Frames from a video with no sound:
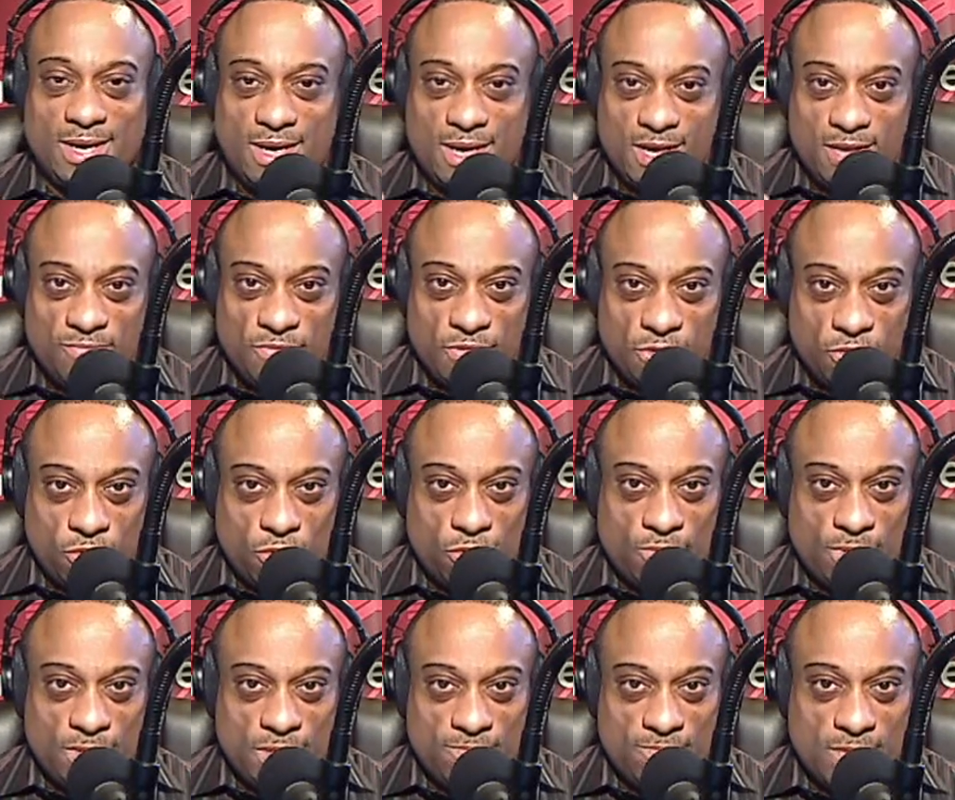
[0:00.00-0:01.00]
of the
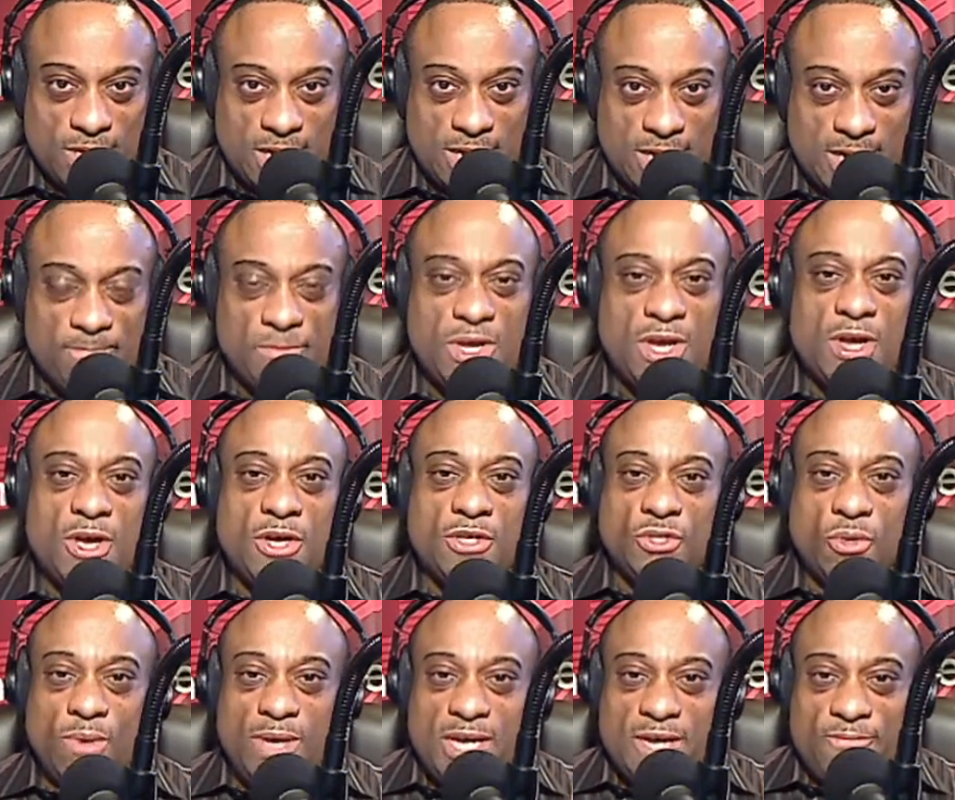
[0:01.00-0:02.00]
glory of God.
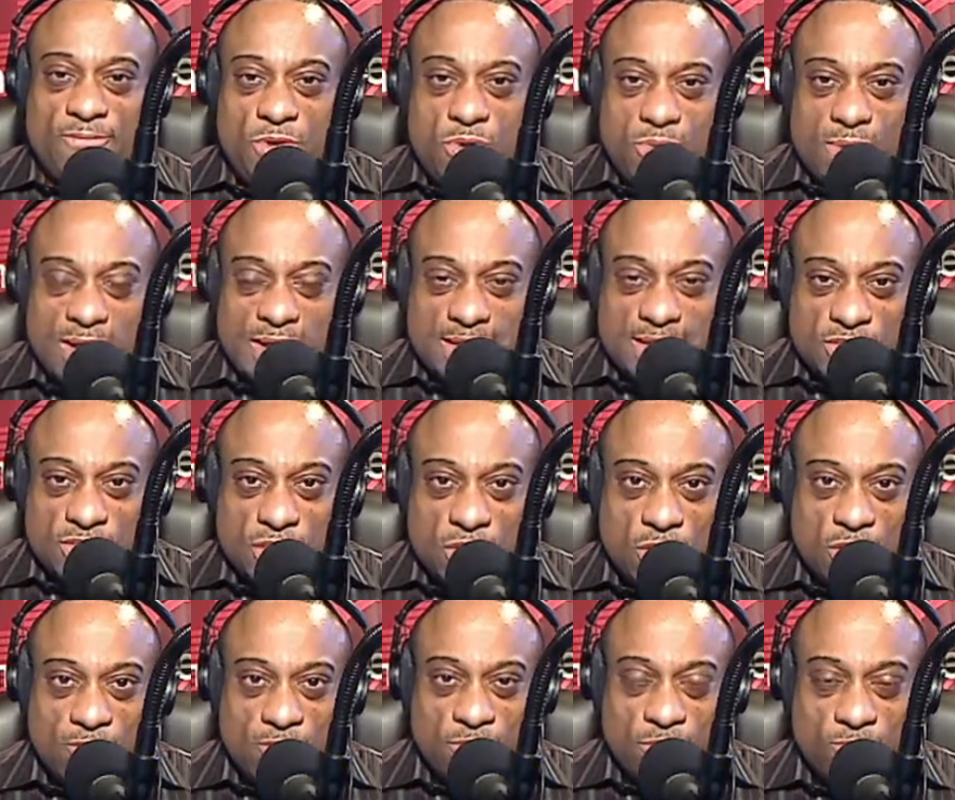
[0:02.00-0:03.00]
So if you exit
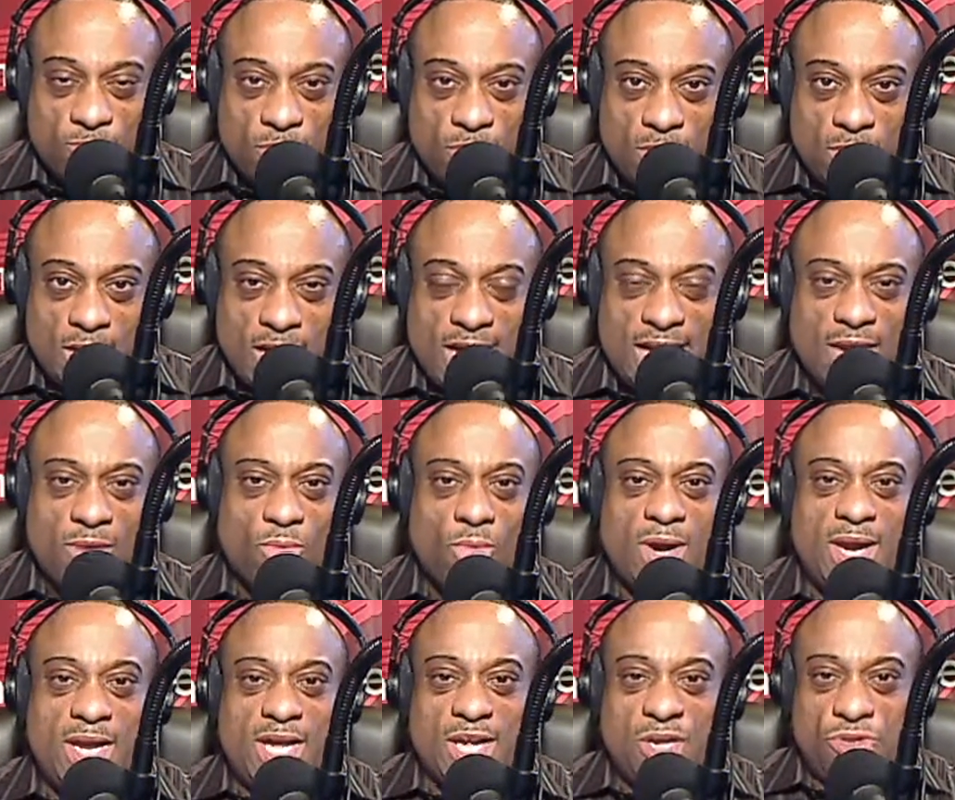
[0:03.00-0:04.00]
off the wrong
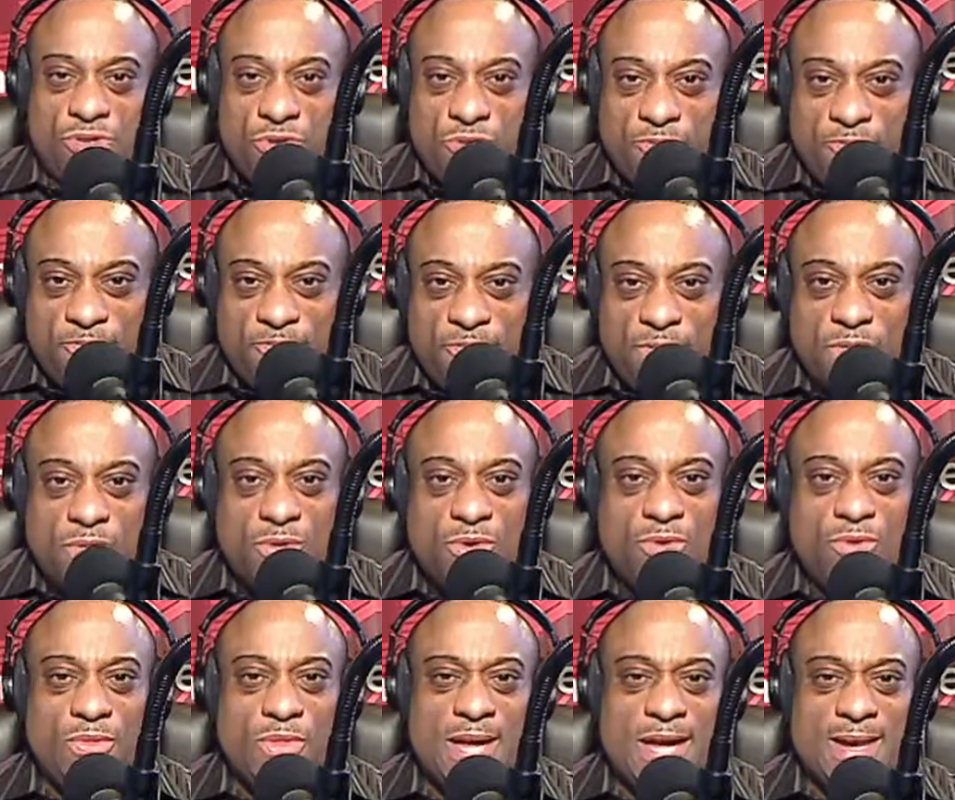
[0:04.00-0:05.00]
highway and you
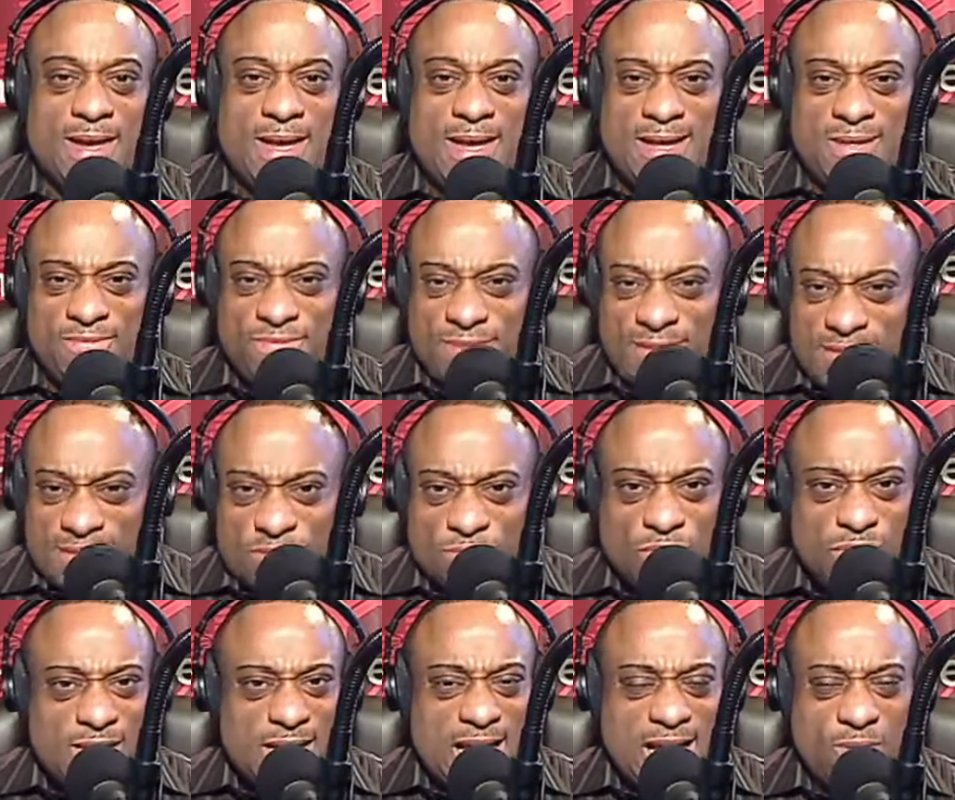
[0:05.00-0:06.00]
feel that things
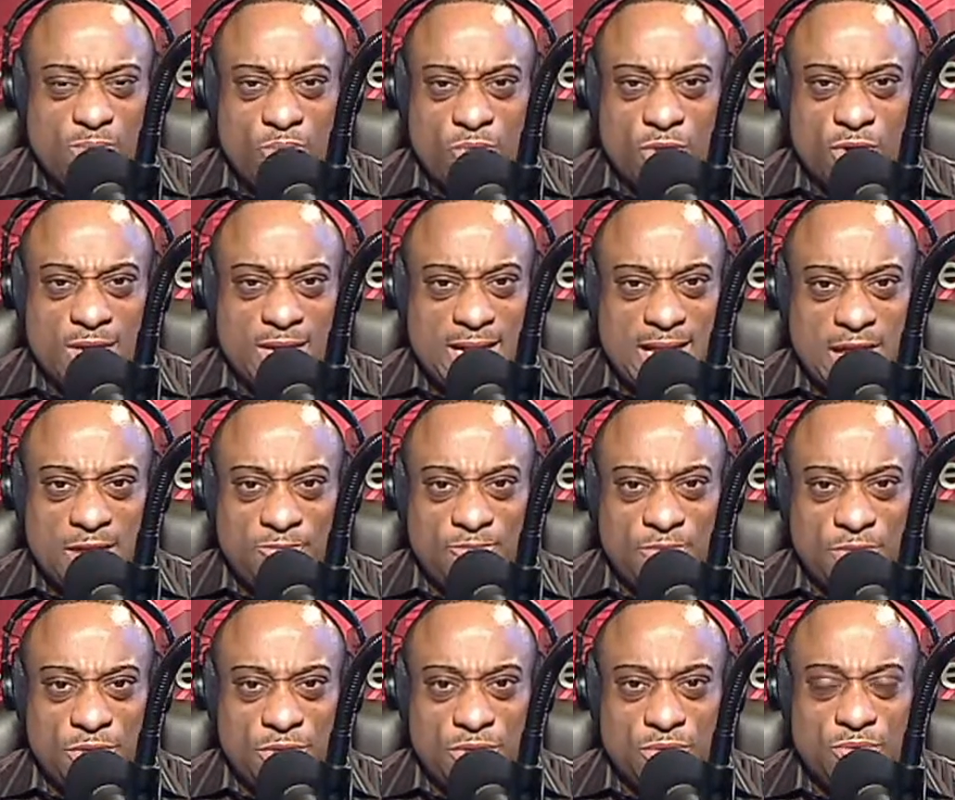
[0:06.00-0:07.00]
are not working out
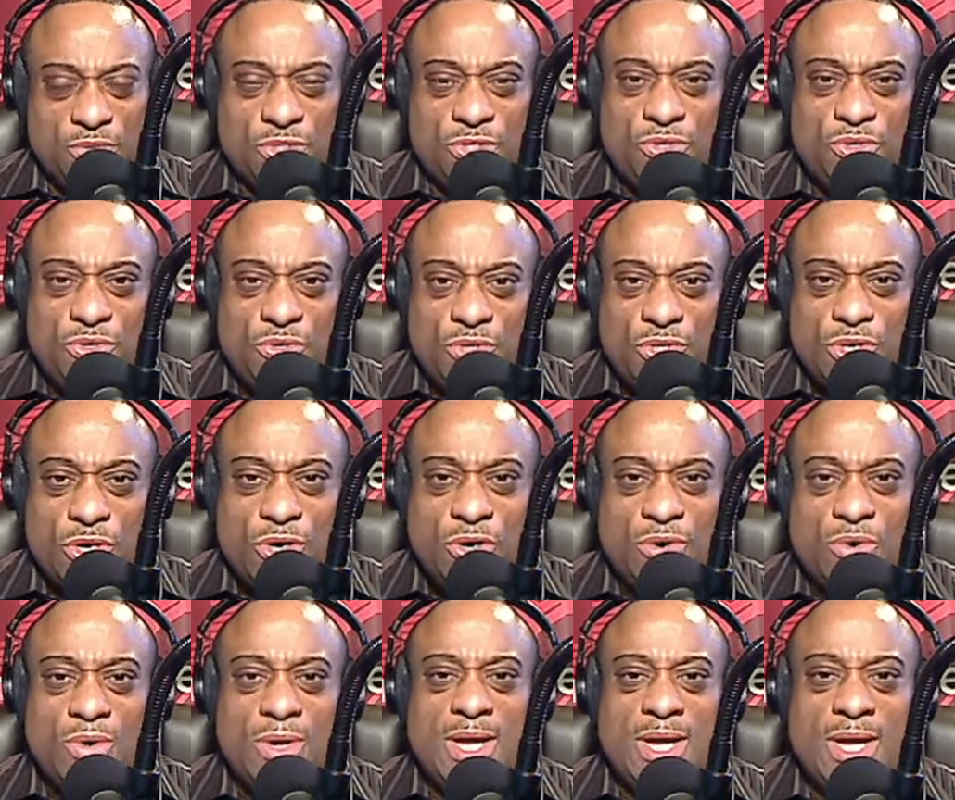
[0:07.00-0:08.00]
for you, do you
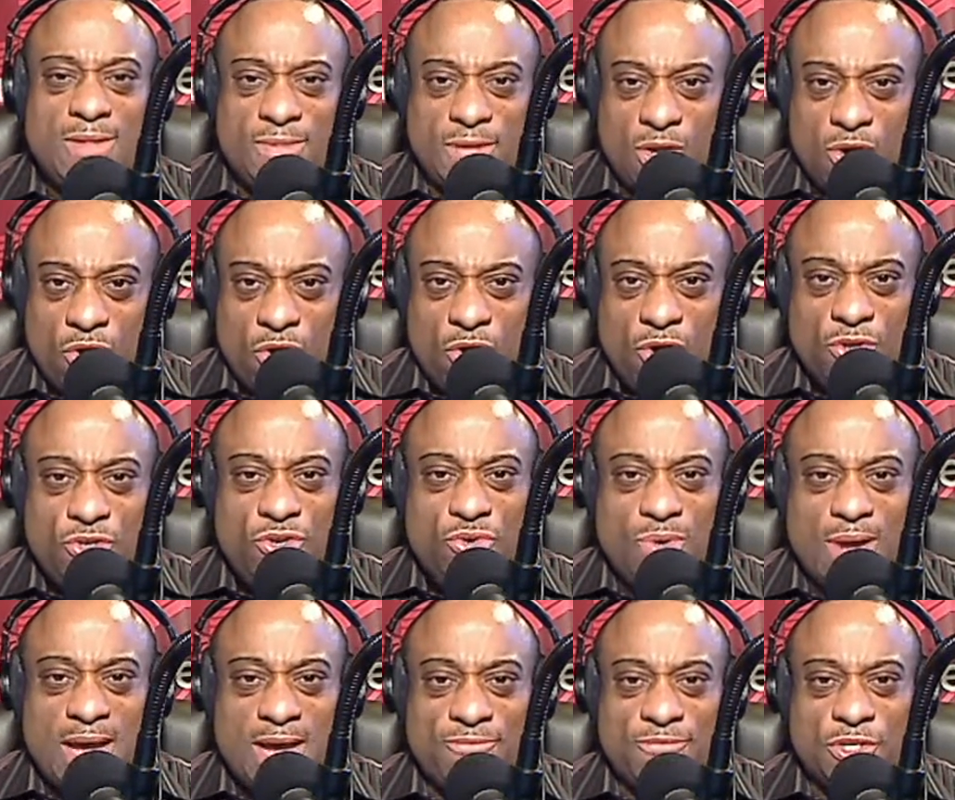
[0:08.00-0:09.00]
know that all you
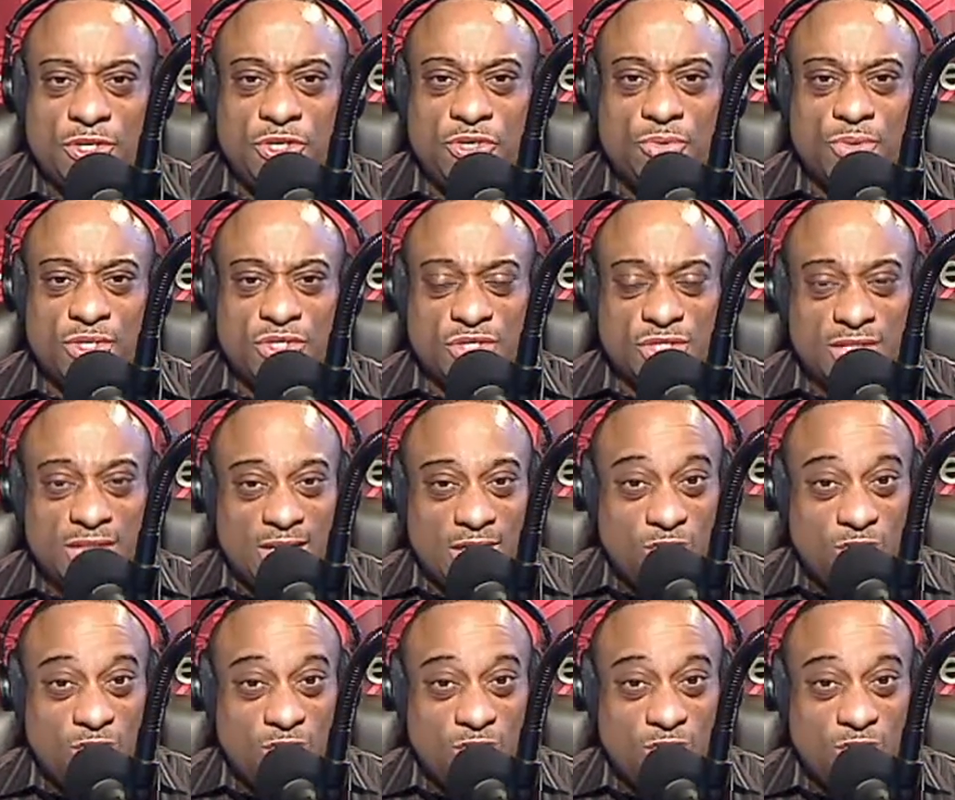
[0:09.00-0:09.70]
have to do is say,